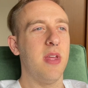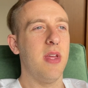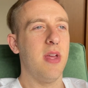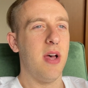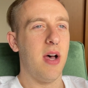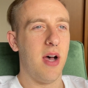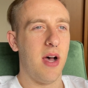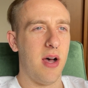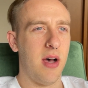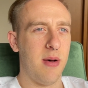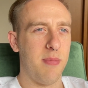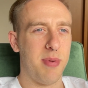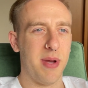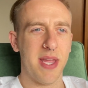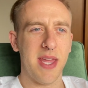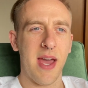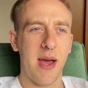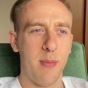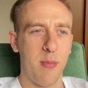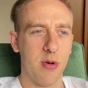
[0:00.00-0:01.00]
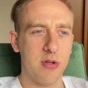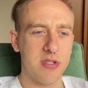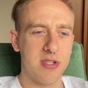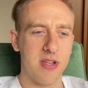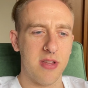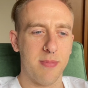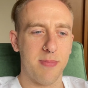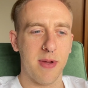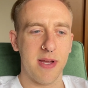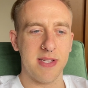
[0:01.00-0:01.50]
But yeah, most of
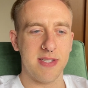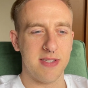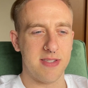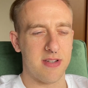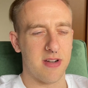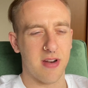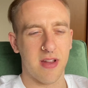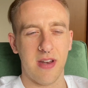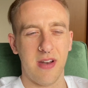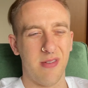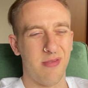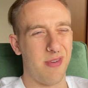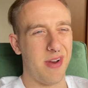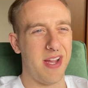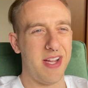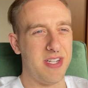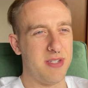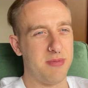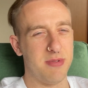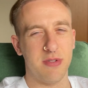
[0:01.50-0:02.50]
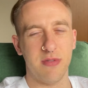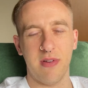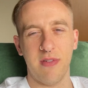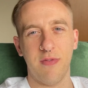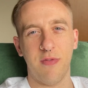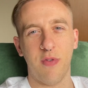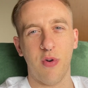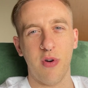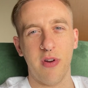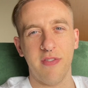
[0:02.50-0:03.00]
the places are going to range between
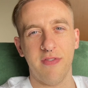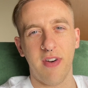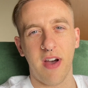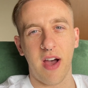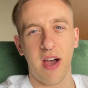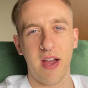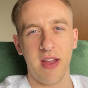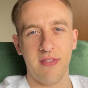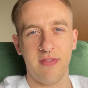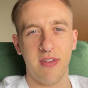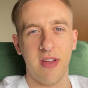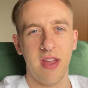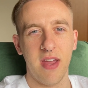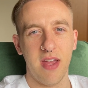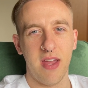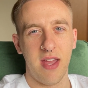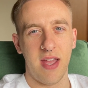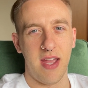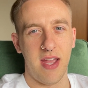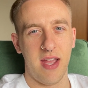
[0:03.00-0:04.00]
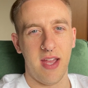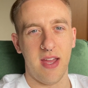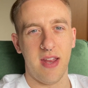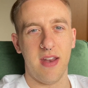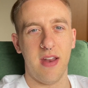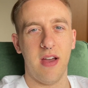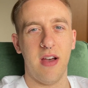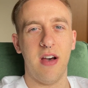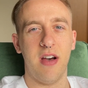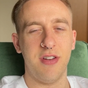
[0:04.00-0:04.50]
$45 and
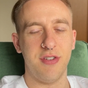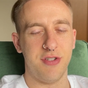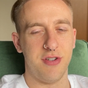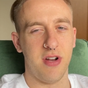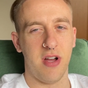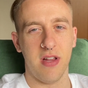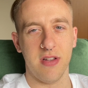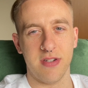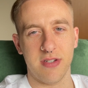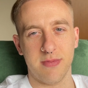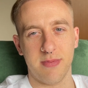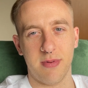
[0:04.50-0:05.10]
$100 per